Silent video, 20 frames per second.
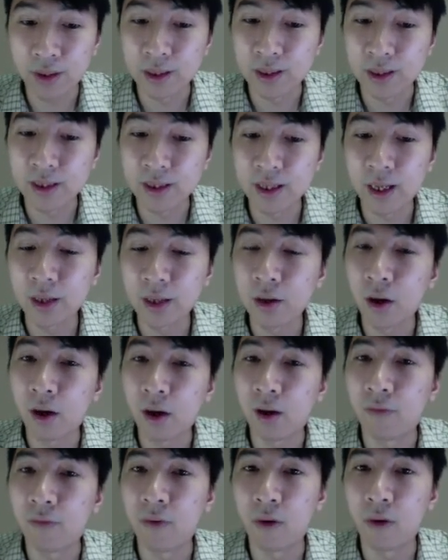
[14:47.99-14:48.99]
the son
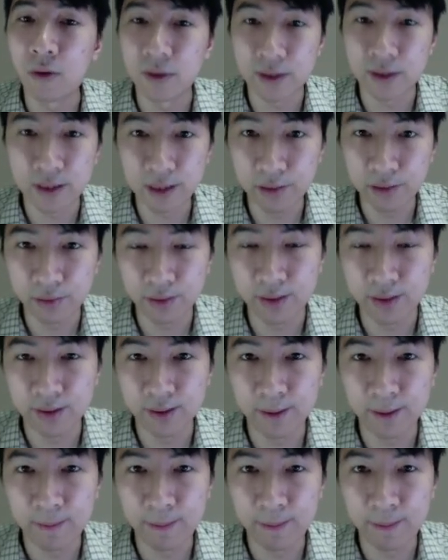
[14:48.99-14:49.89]
of Osiris.